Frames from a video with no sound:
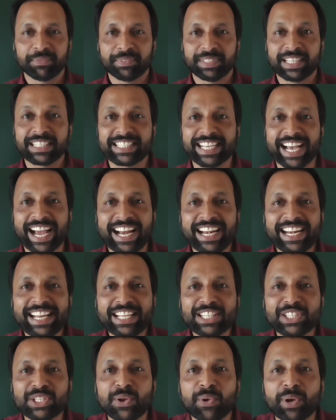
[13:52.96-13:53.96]
The child
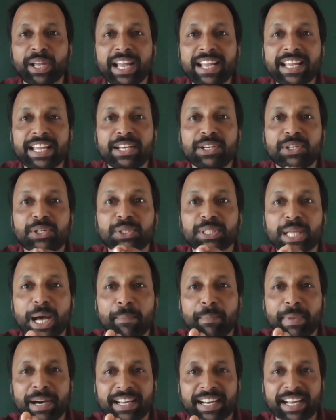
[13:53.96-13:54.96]
is looking into the
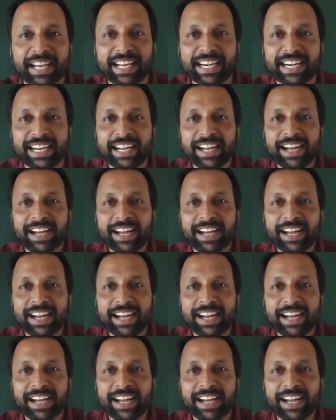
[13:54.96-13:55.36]
mirror